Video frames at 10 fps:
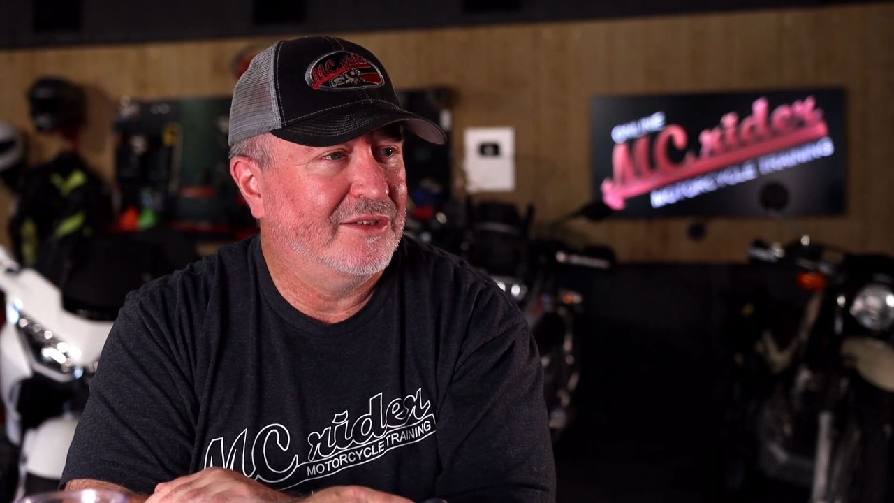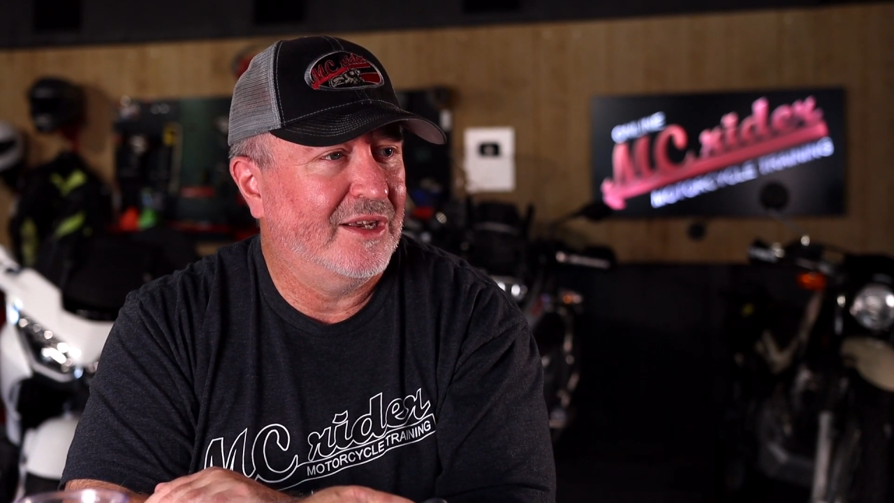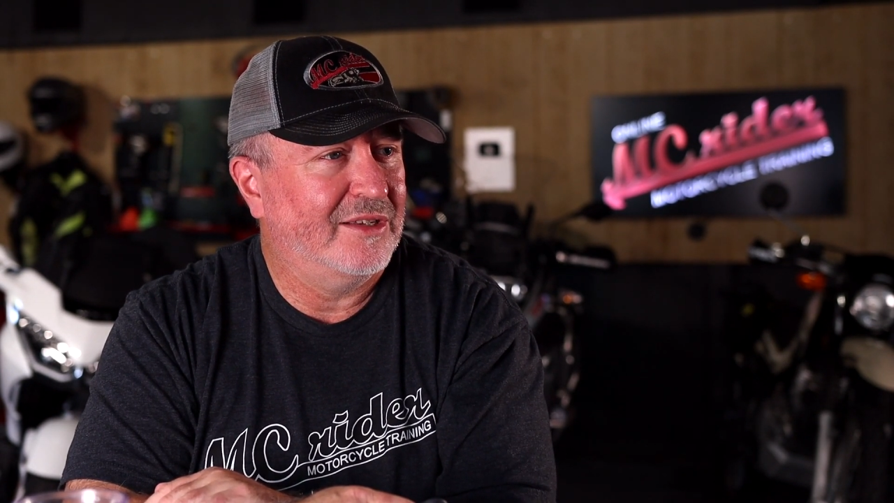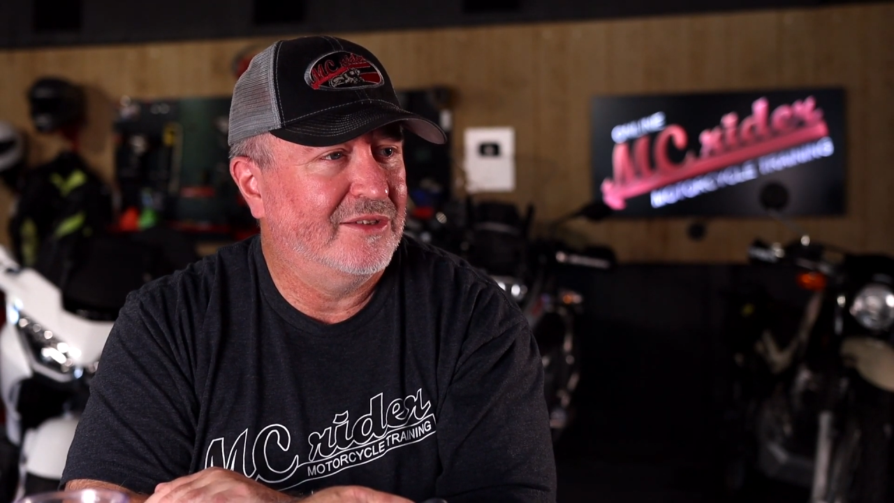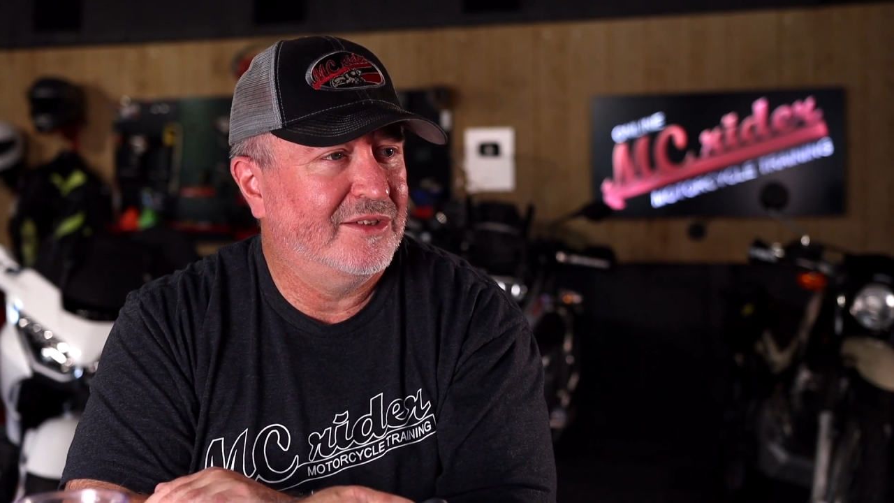I
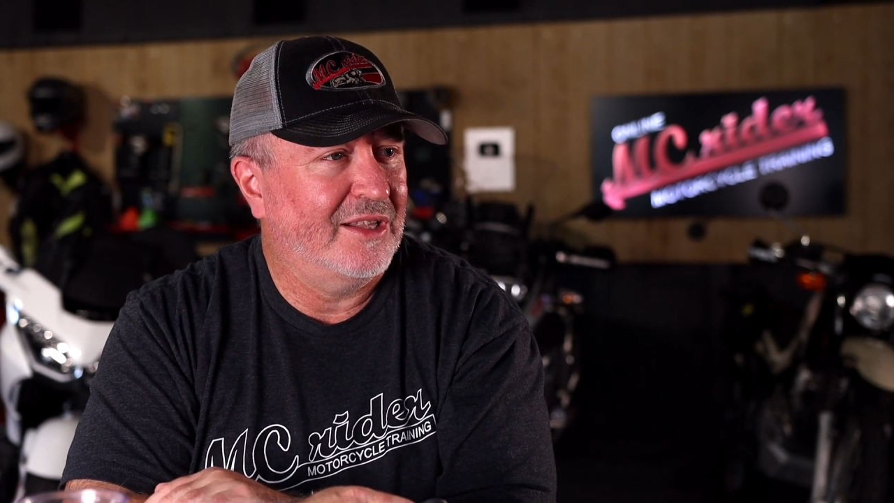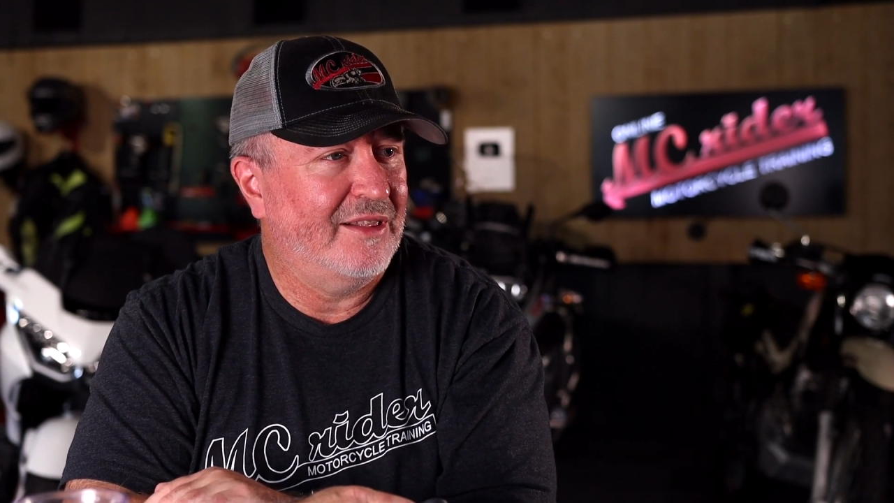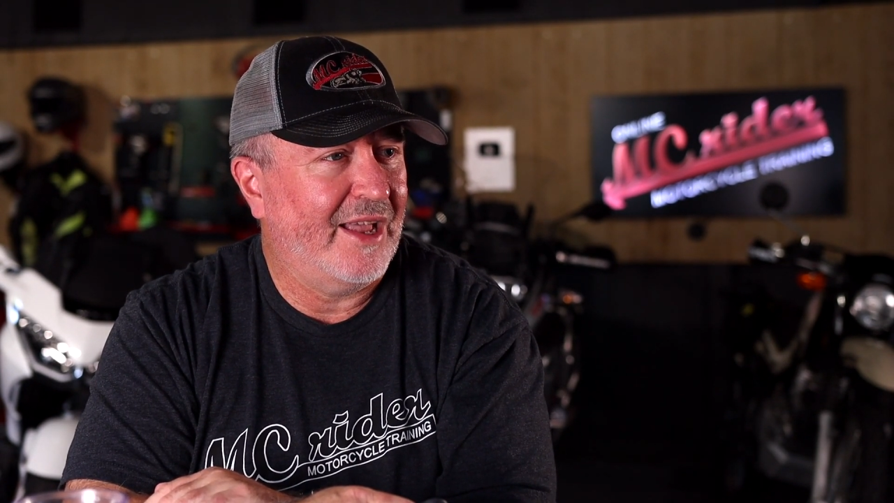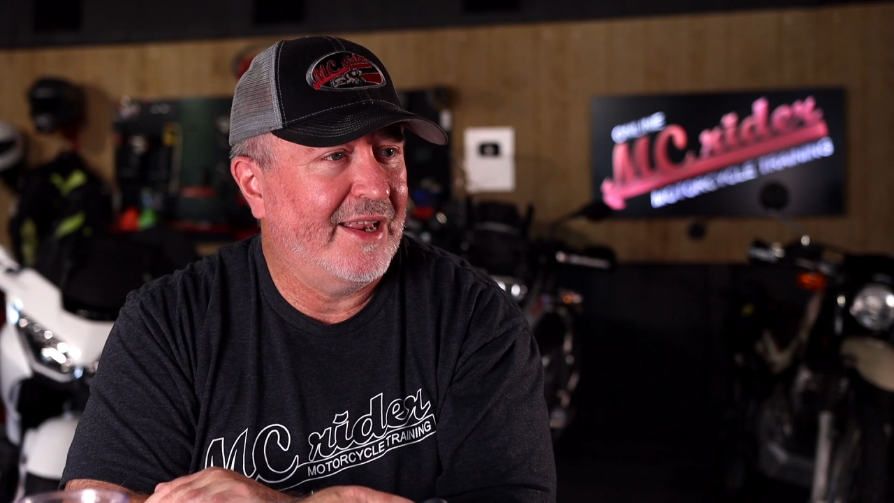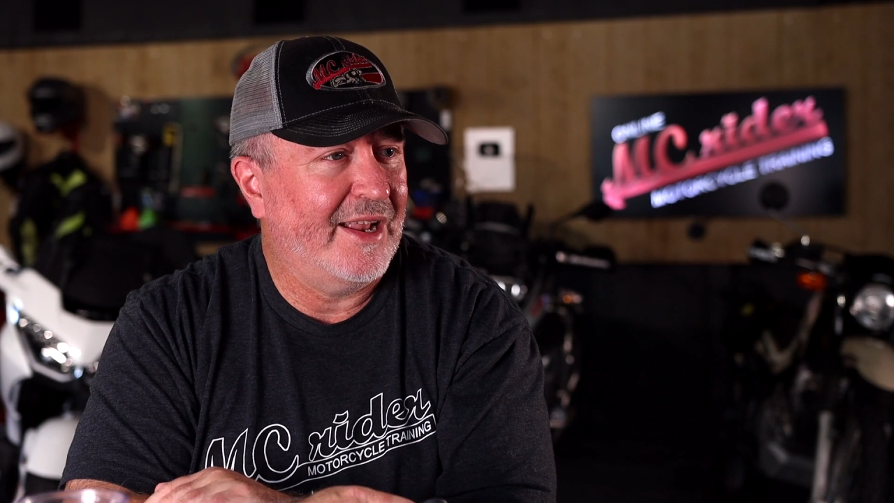can see
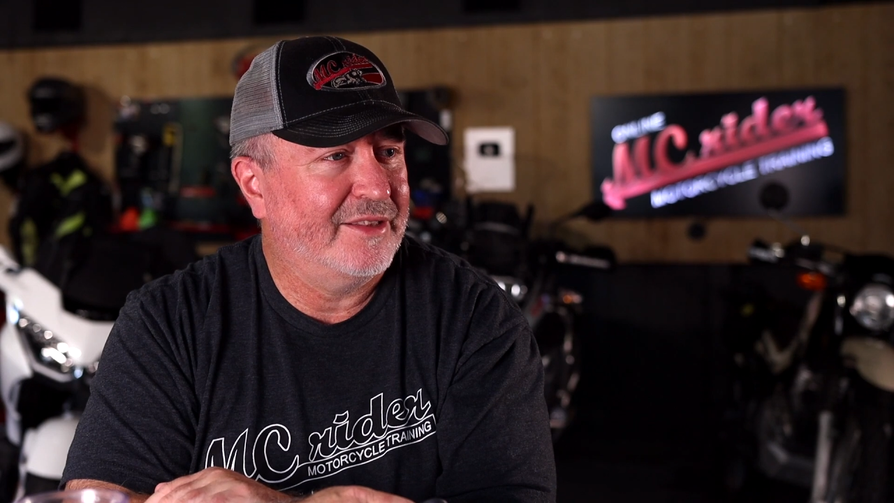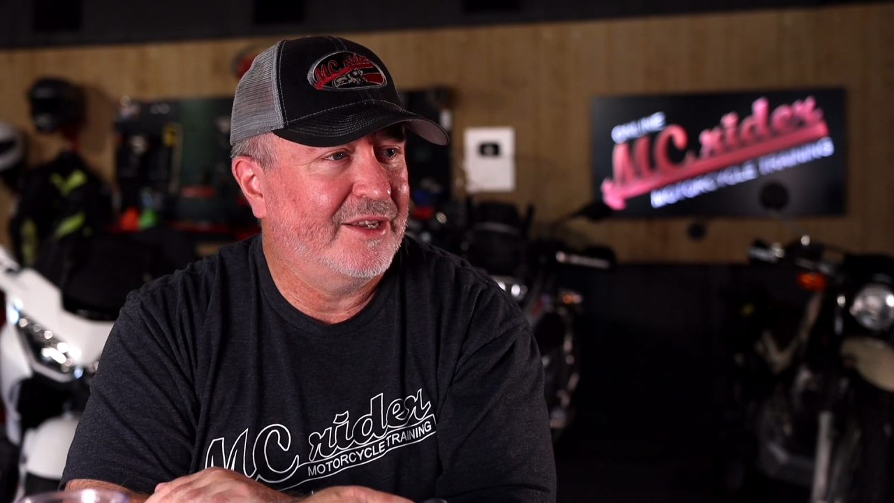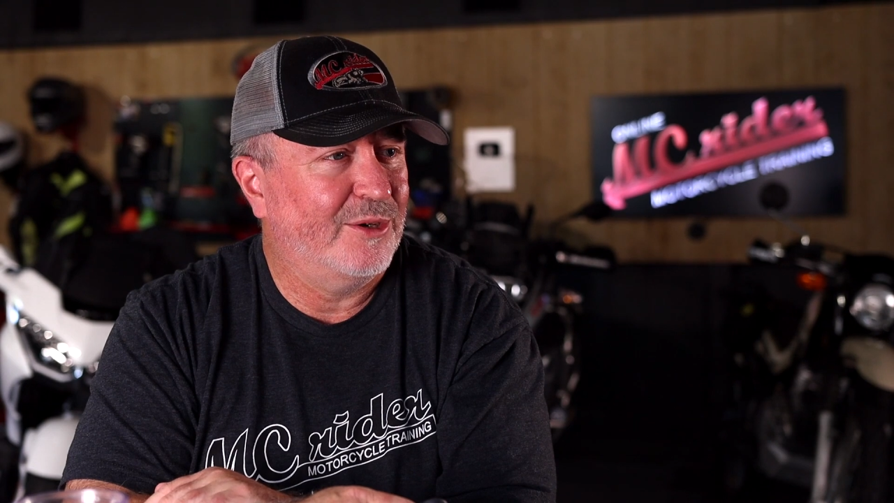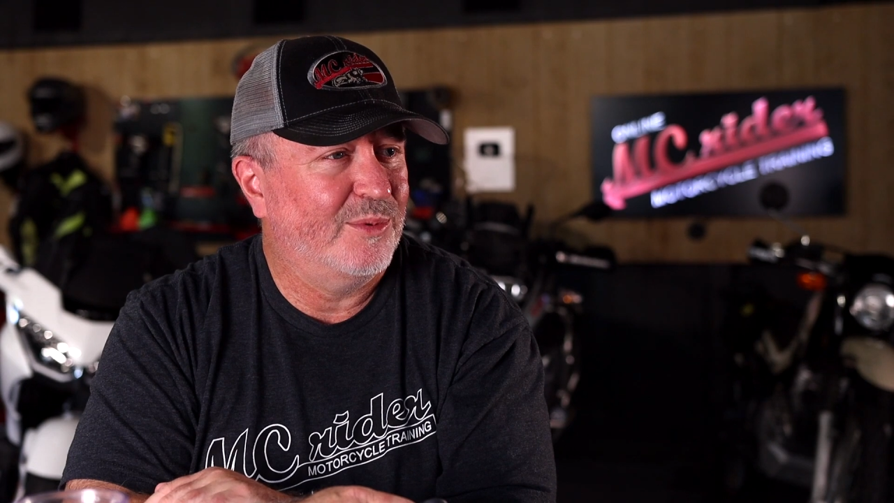light out there,